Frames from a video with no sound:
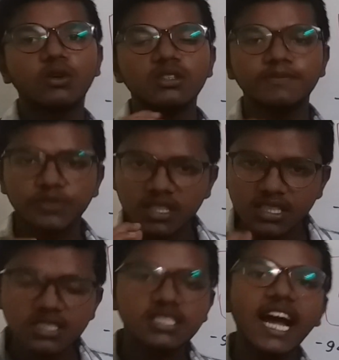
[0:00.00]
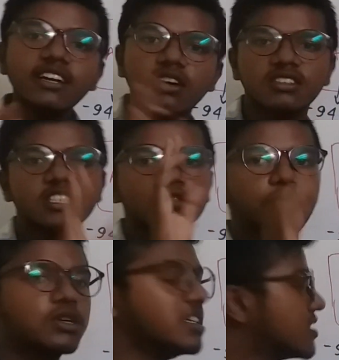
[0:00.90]
or is that Nrnest
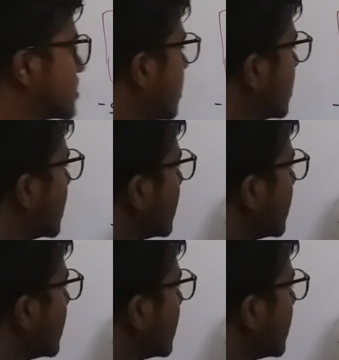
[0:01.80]
potential